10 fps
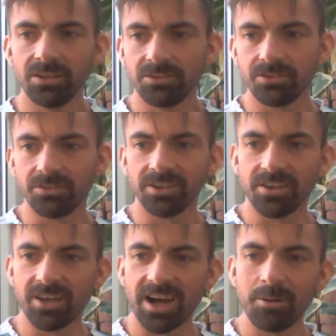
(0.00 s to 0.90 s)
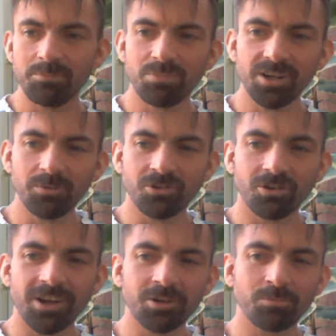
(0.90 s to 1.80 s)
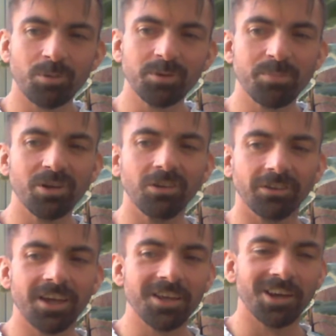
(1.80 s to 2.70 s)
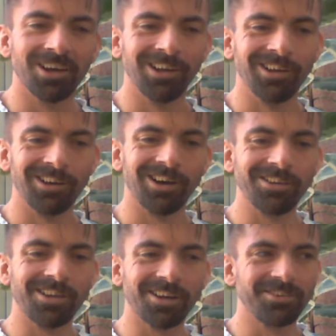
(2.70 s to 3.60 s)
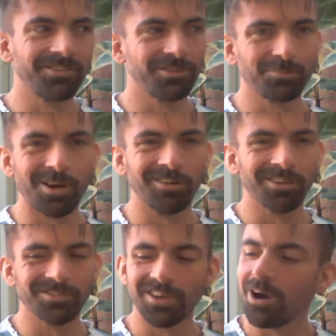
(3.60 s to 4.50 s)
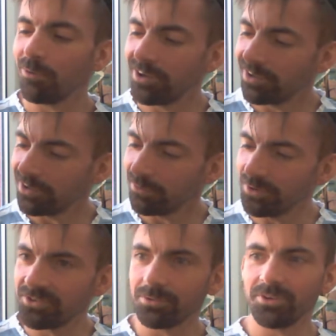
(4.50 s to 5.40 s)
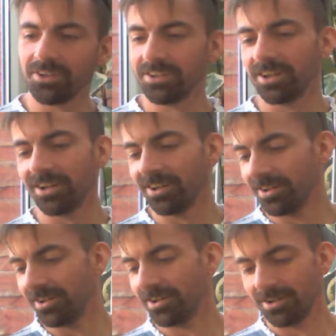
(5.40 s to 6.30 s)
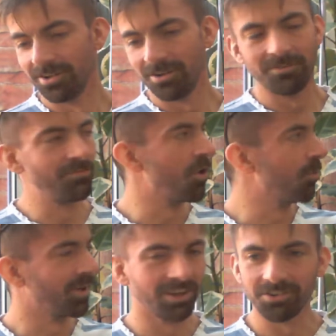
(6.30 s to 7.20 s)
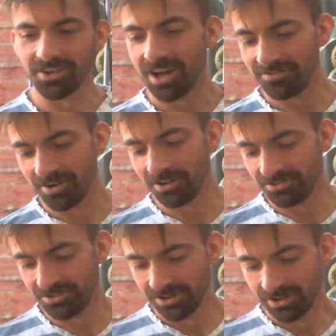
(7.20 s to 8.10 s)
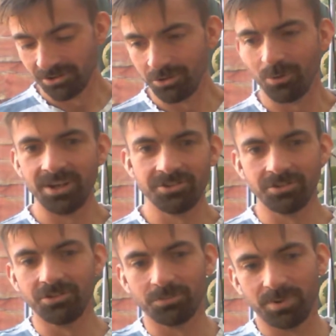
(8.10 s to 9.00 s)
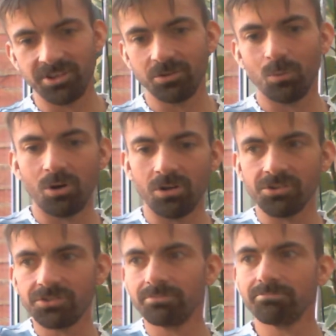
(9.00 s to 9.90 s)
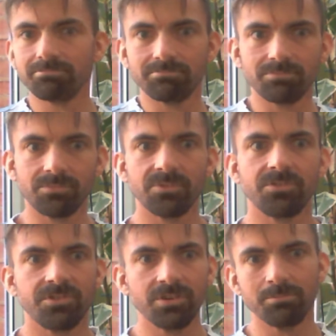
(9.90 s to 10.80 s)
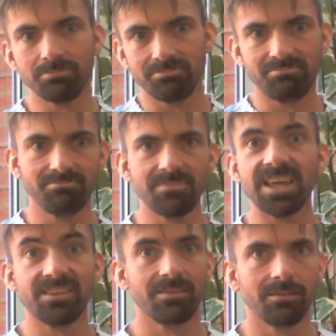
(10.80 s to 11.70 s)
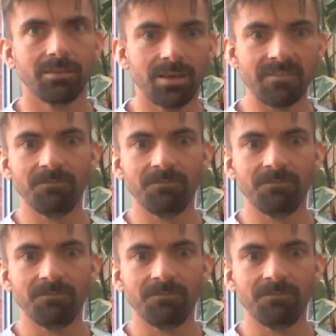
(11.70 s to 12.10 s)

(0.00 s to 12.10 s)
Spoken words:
something like that. I'm pretty sure I could probably build a nice spiraling tower with some of the foam and hills that I've got. Otherwise, you could just place your walls to make and